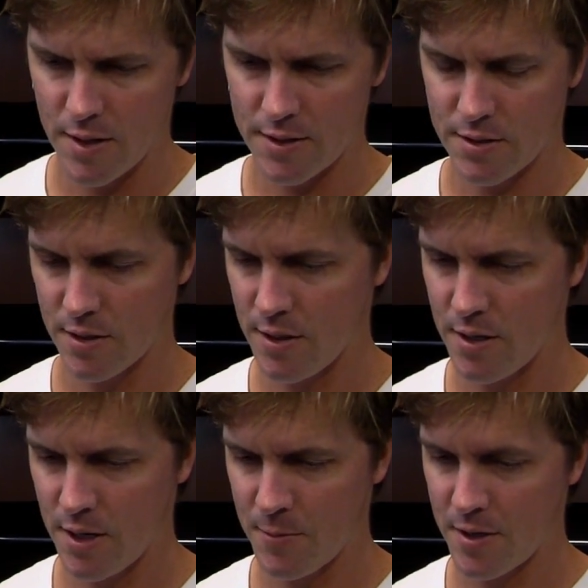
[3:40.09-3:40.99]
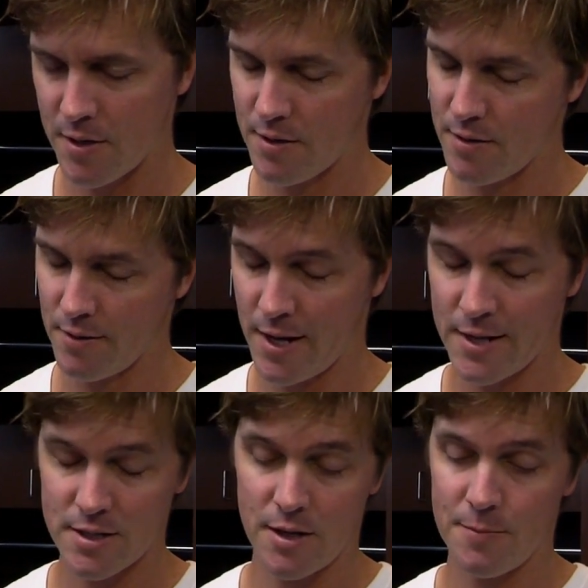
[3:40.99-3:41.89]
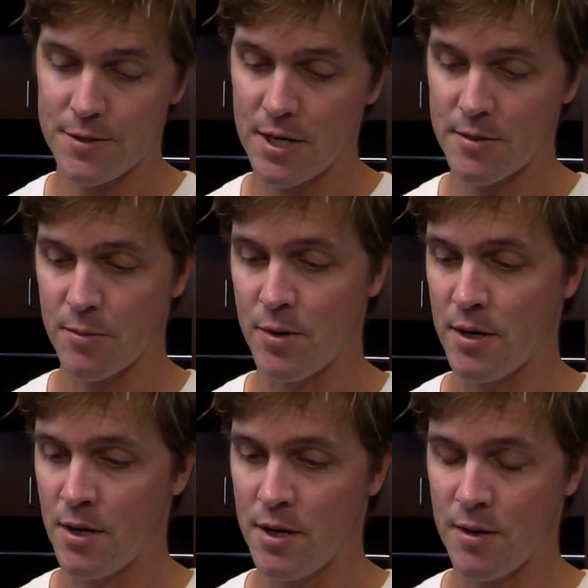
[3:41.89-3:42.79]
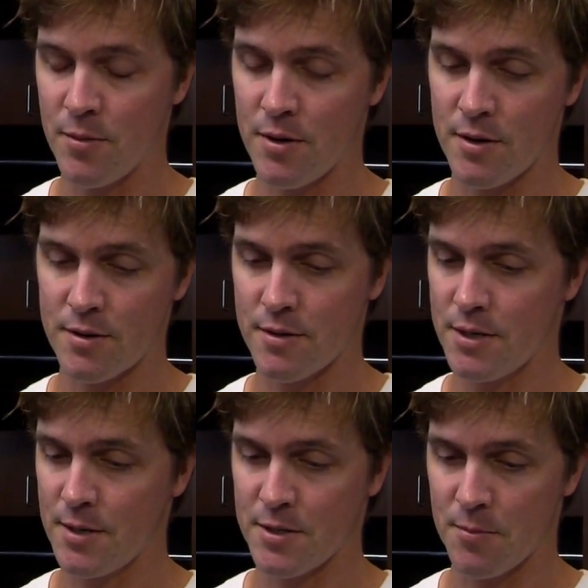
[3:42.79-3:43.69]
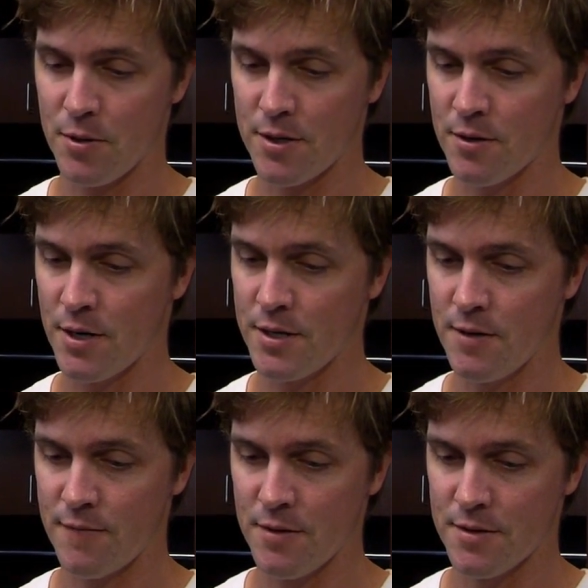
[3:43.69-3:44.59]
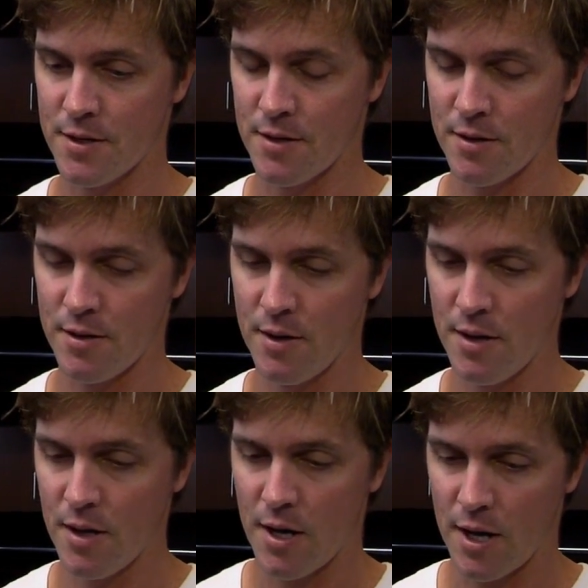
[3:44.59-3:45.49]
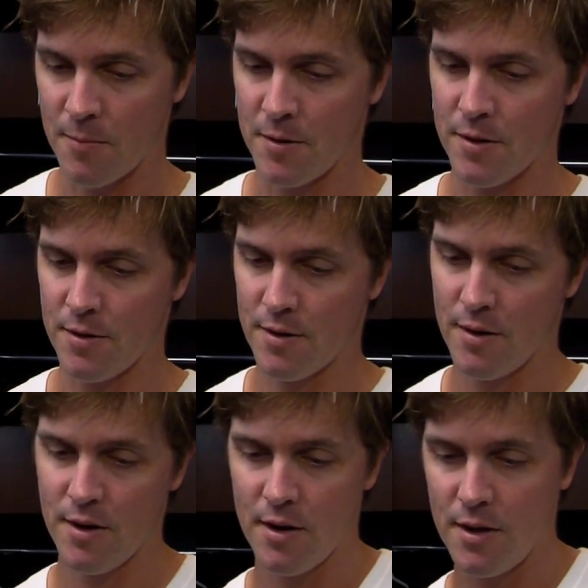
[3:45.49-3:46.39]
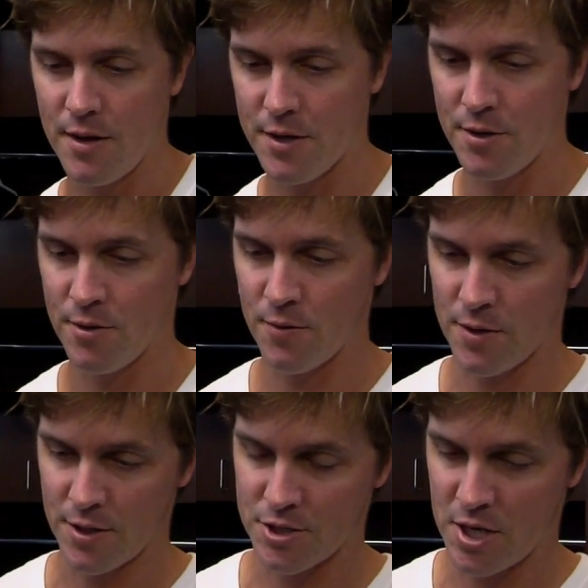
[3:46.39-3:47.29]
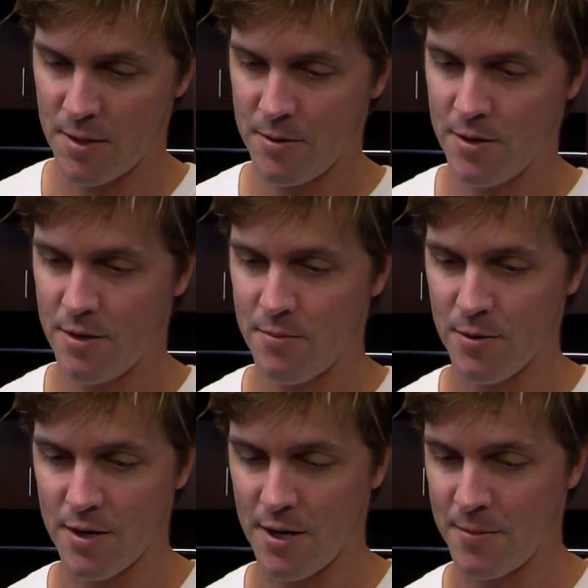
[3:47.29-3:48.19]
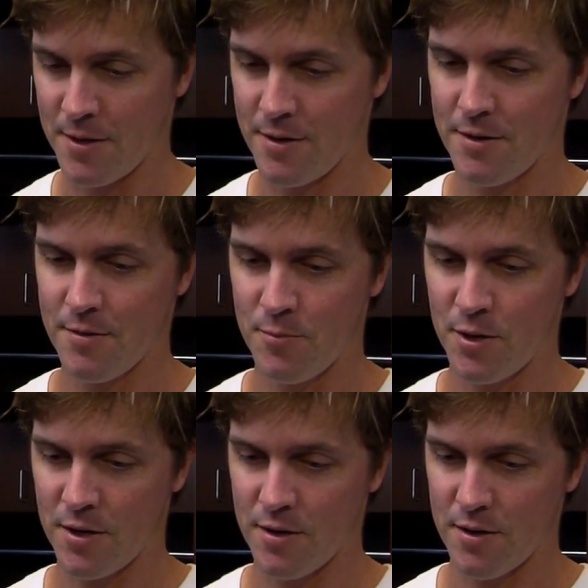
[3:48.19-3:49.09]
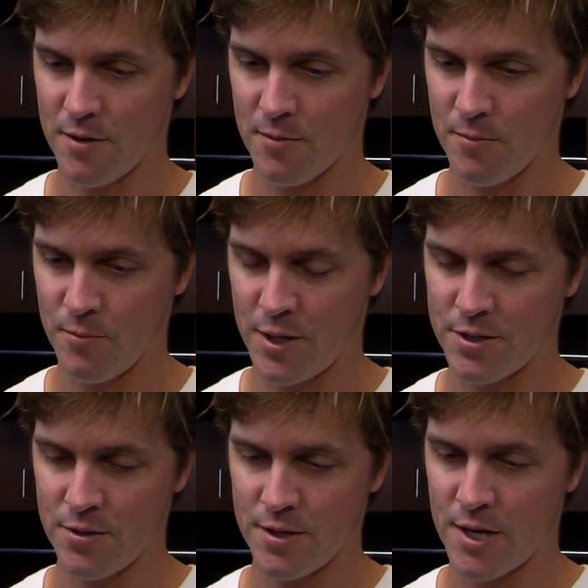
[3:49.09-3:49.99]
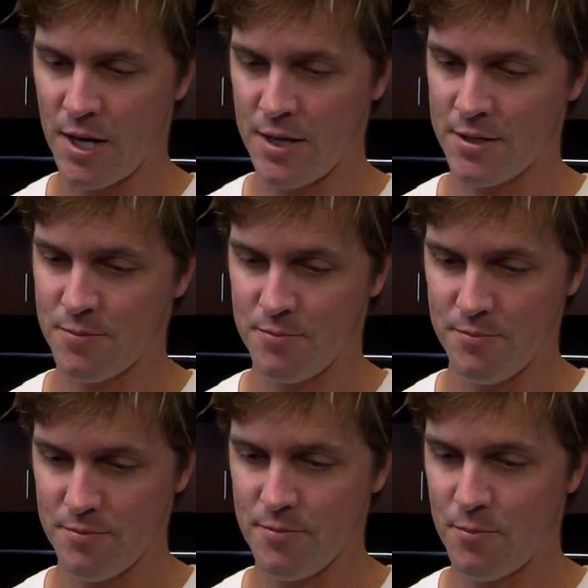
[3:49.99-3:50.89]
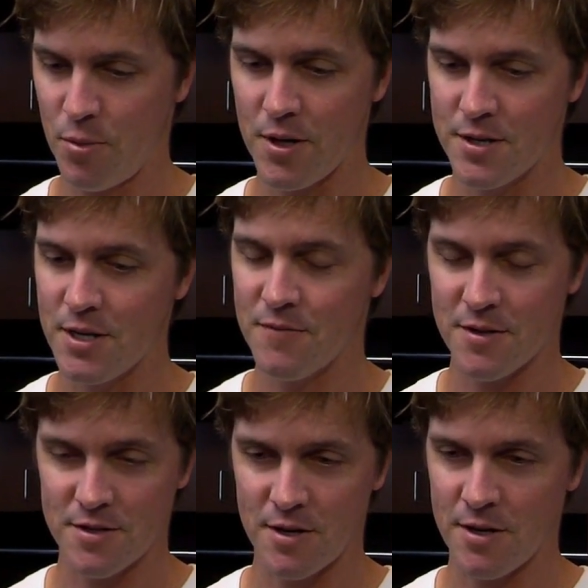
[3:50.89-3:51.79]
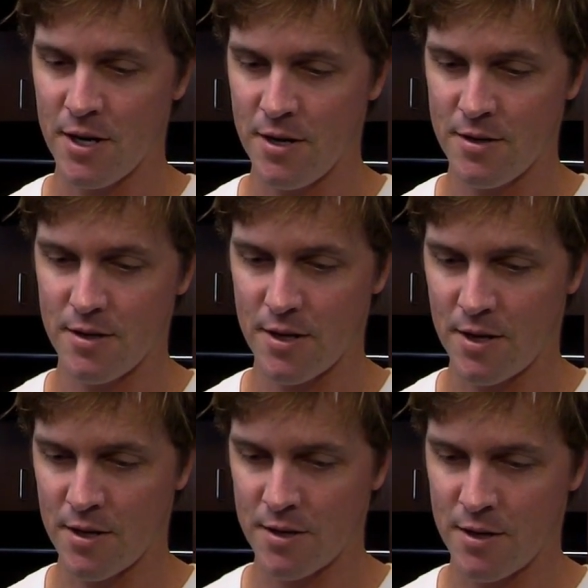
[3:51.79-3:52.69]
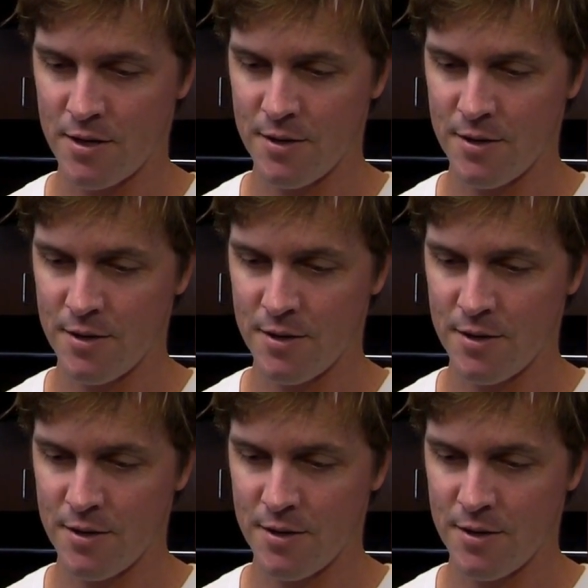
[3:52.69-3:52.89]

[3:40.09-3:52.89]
It's good. I mean, the last couple teams I've been on teams that play great defense, and I mean, they do a really good job here. But I mean, the major league guys play defense good now, and